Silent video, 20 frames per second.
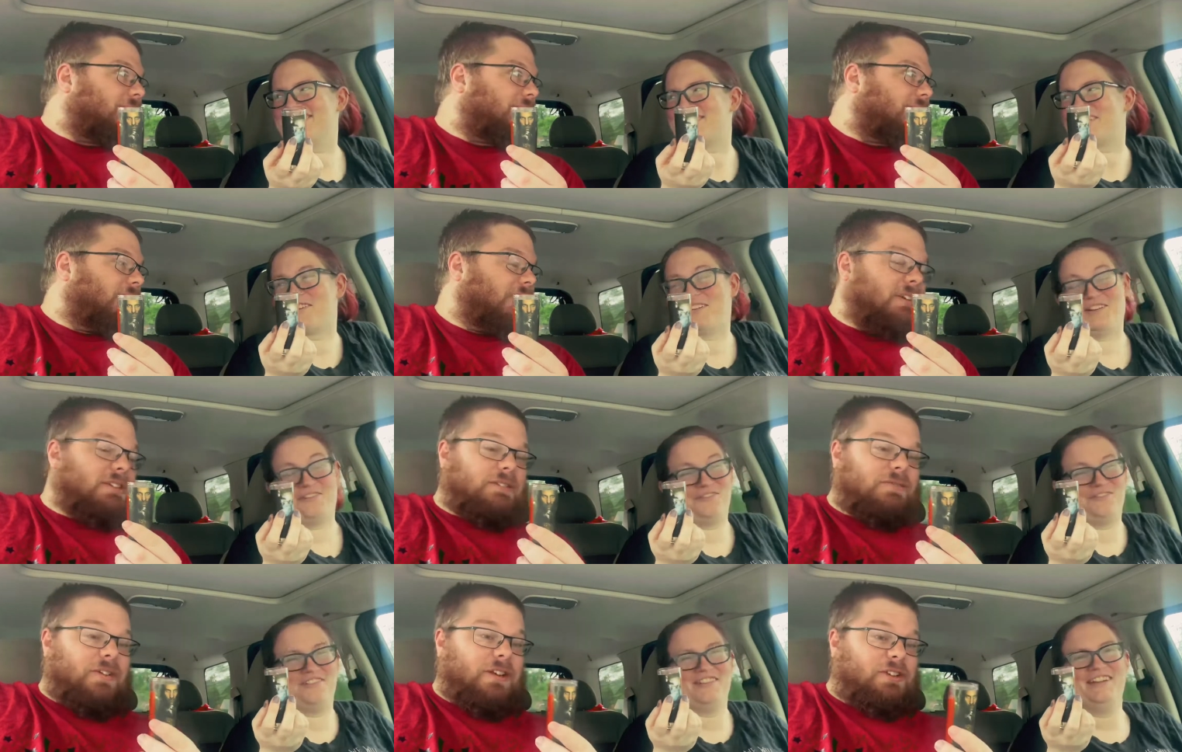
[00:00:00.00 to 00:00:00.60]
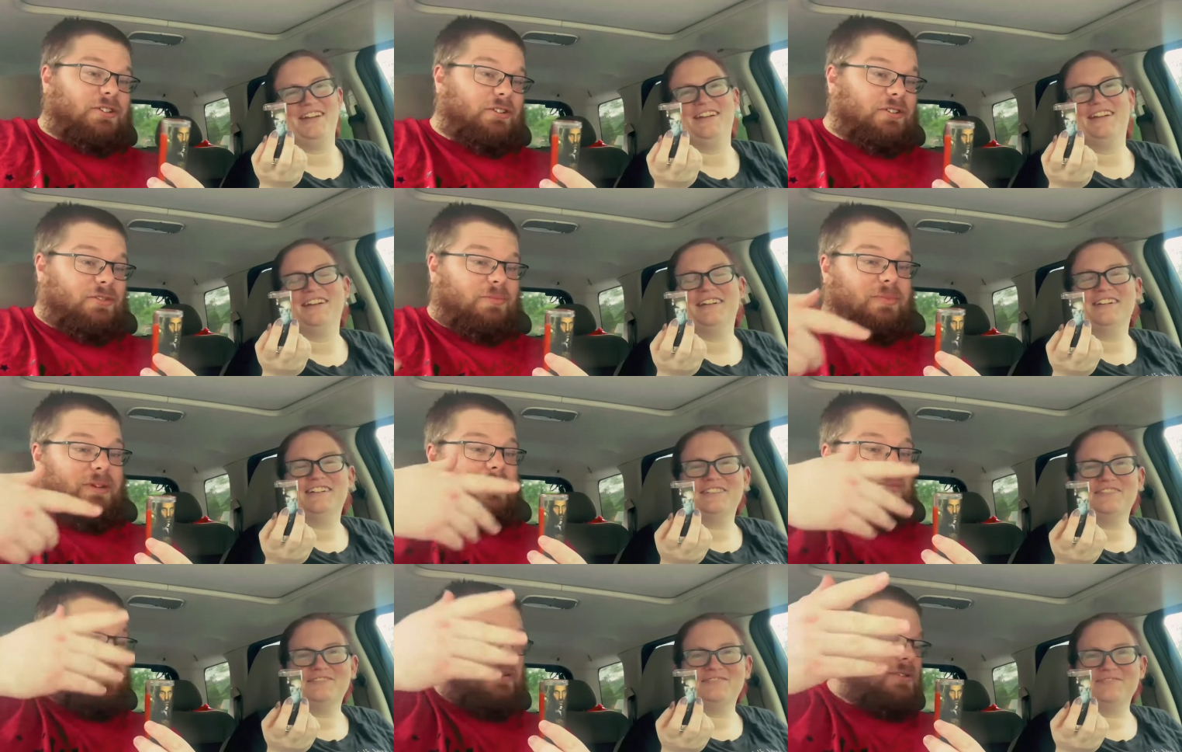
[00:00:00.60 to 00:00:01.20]
Speaker 1: Because eventually you'll
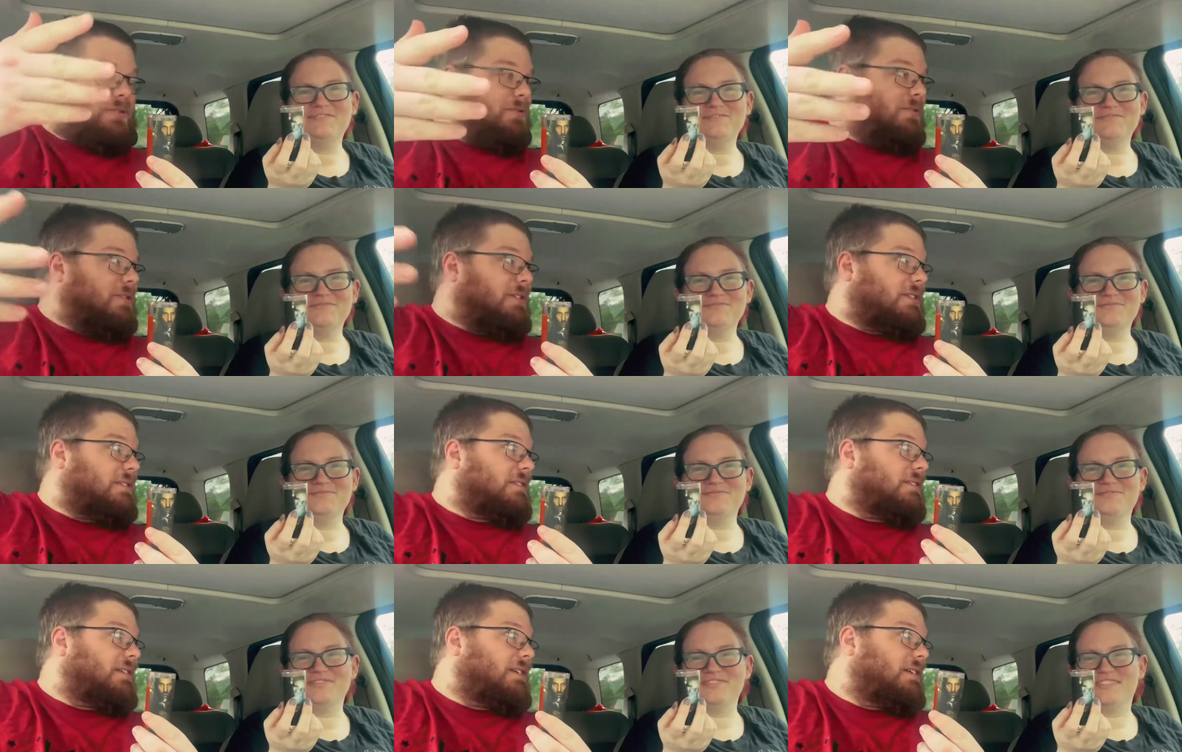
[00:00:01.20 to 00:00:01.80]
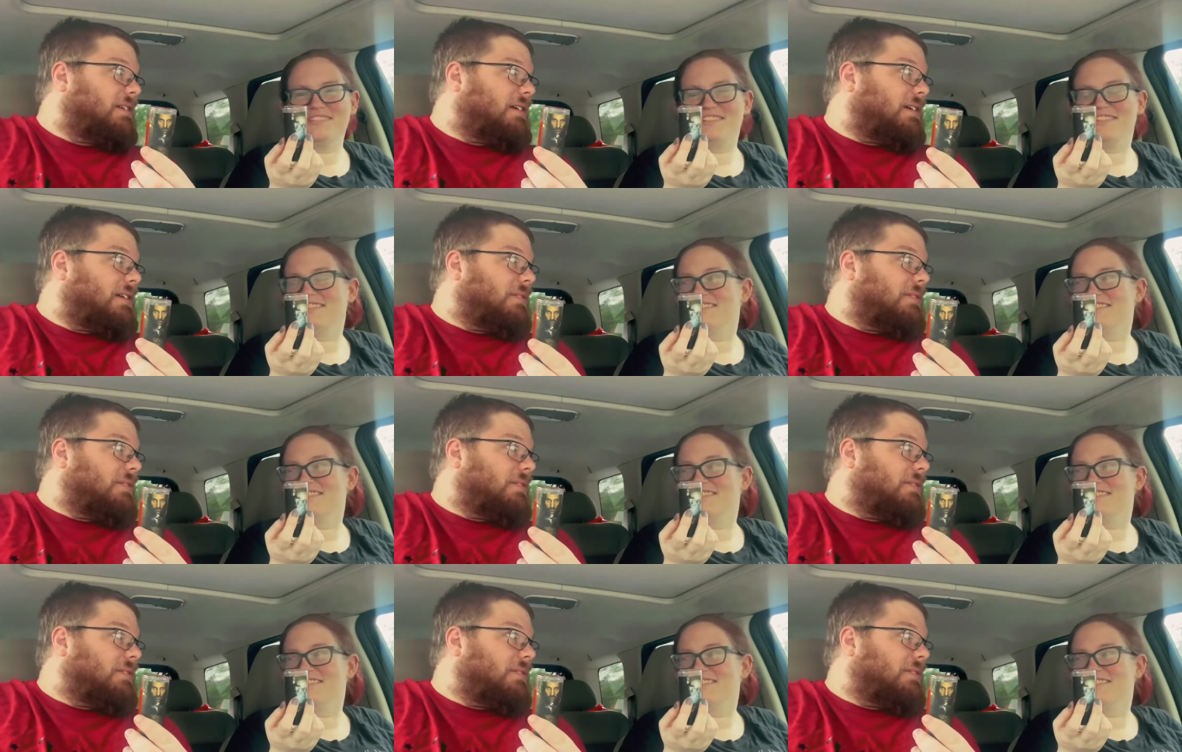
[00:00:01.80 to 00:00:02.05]
be able to do this and not